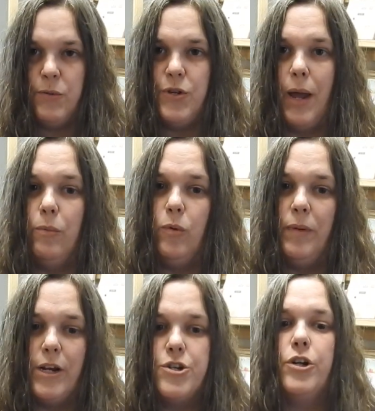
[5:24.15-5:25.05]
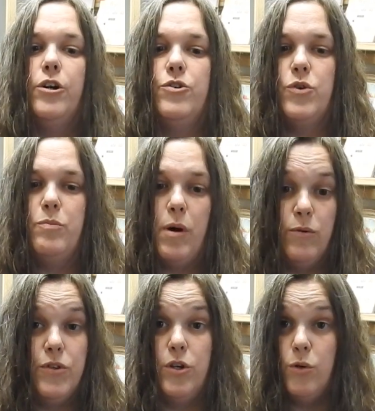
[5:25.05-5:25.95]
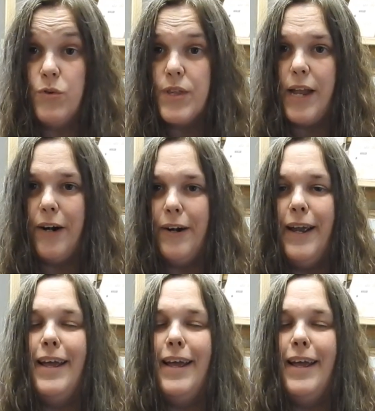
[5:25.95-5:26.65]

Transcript: which I will make sure to post in a newsletter.